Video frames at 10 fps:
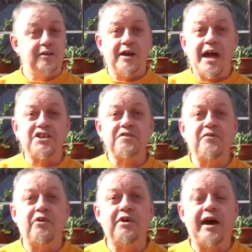
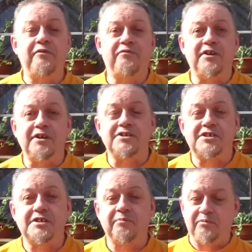Echeveria affinis
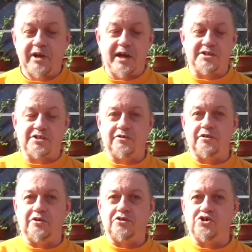has
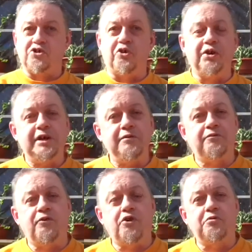short-leaved
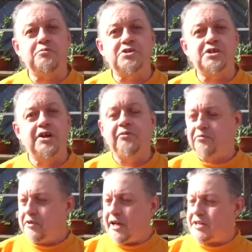forms,
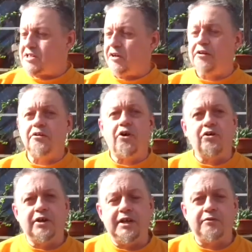has
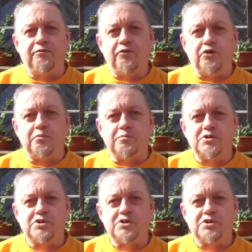long-leaved forms.